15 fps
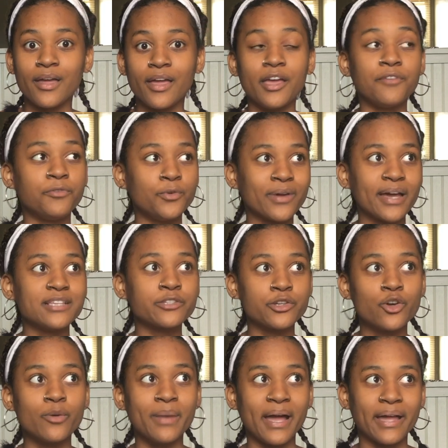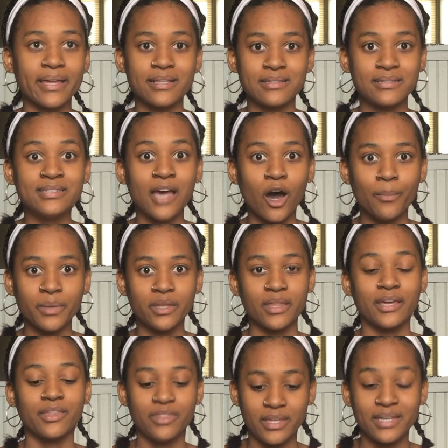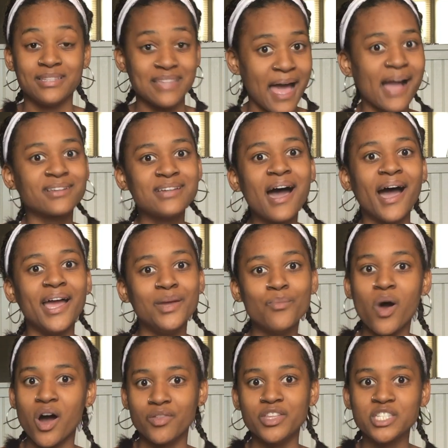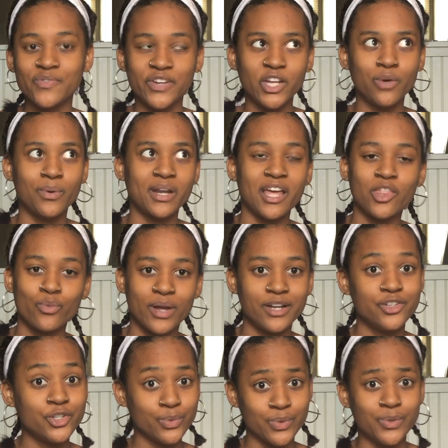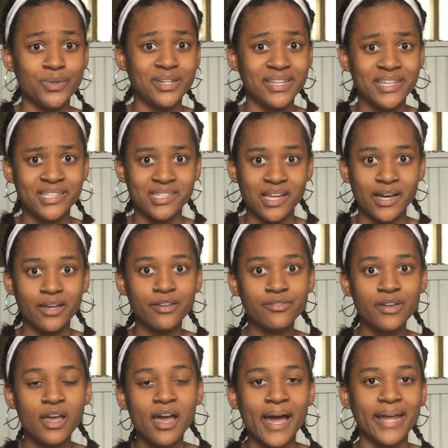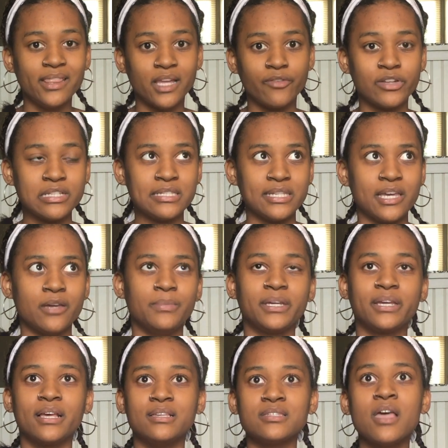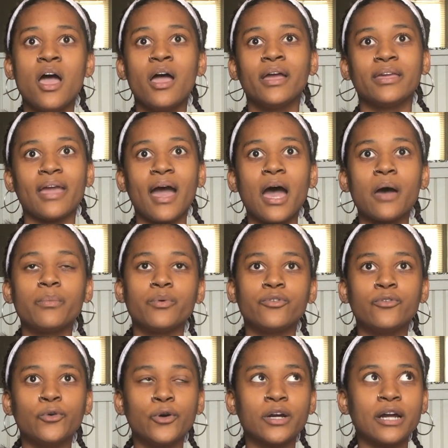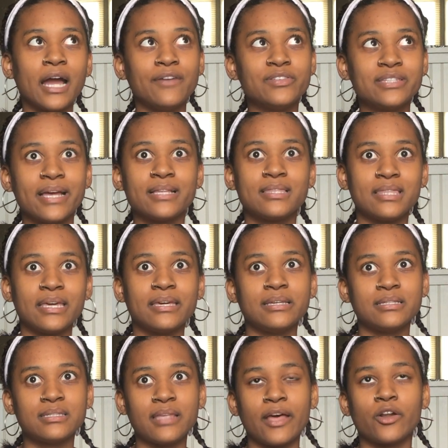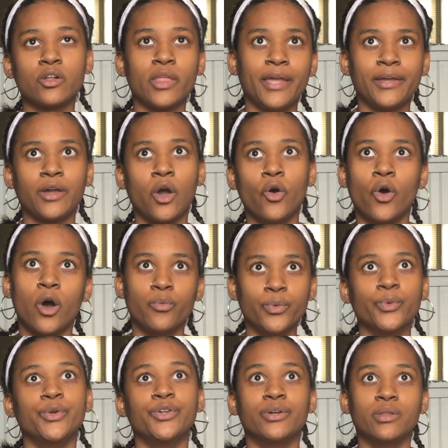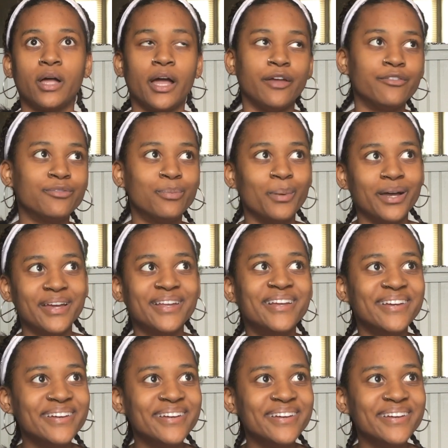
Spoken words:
if you guys can go back and tell me, like, the exact time on this video when I threatened to ruin his life, I'd love to see it, because yeah, before I've said things that are like, oh, I'll ruin your life, but